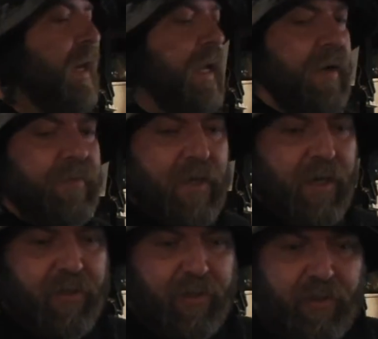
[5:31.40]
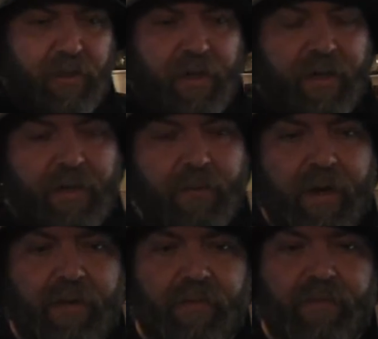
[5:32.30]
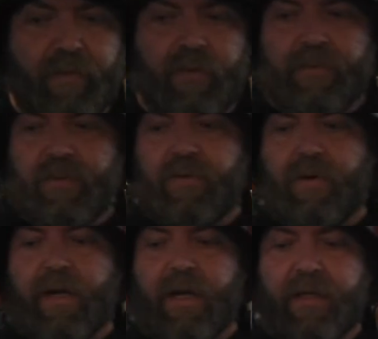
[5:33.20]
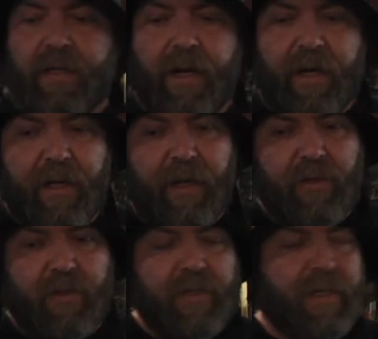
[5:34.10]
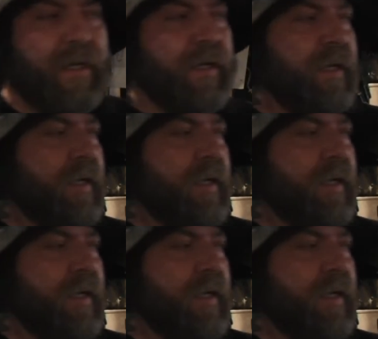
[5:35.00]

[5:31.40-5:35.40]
I never got you to sign any waiver form, so try not to get any on your skin.